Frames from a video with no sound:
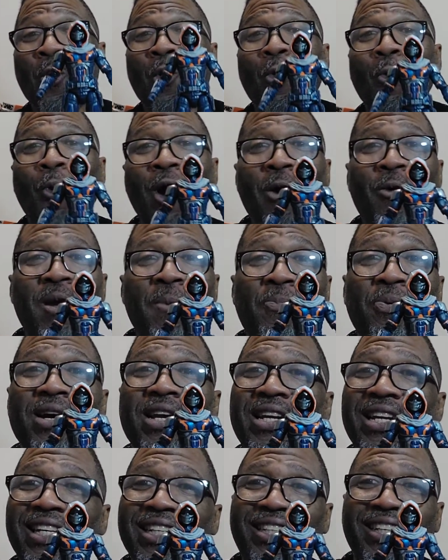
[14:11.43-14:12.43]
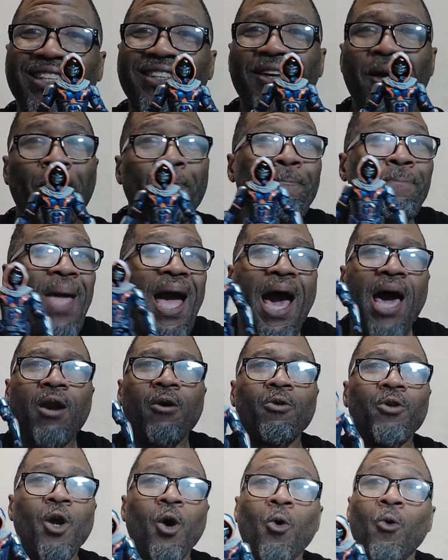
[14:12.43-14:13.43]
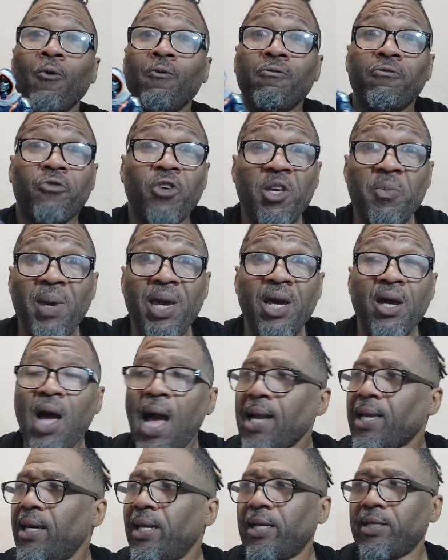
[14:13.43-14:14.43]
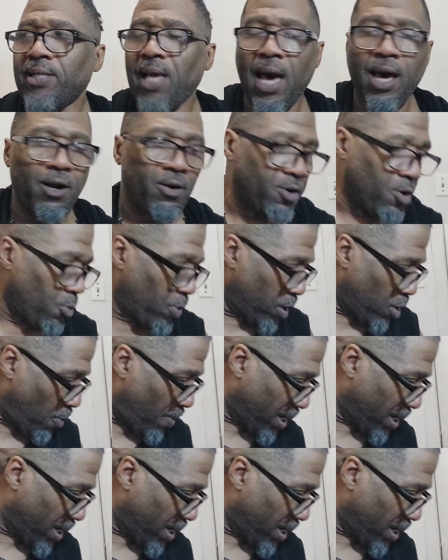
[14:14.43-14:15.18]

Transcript: what we putting this? I don't know. Female, I guess. I don't know. we gonna